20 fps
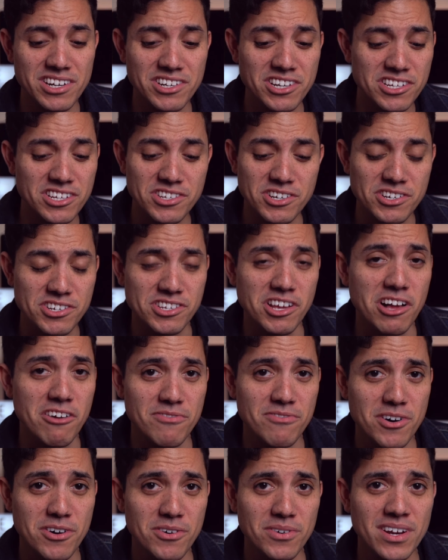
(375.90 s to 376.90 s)
just your cell
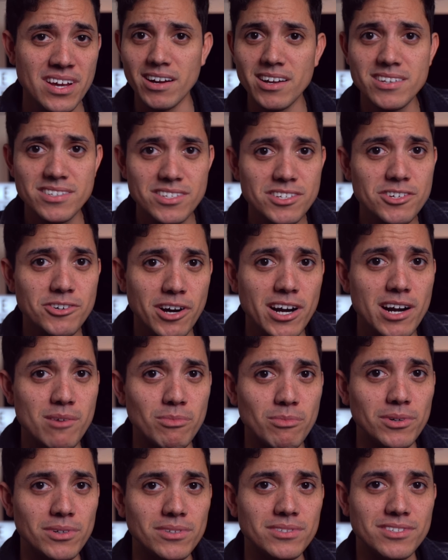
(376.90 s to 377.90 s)
phone, is
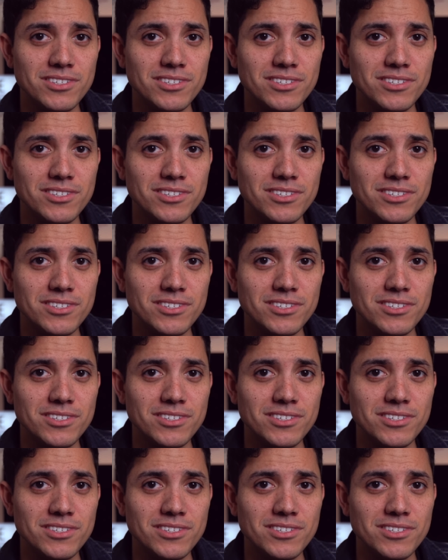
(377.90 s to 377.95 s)
incredible.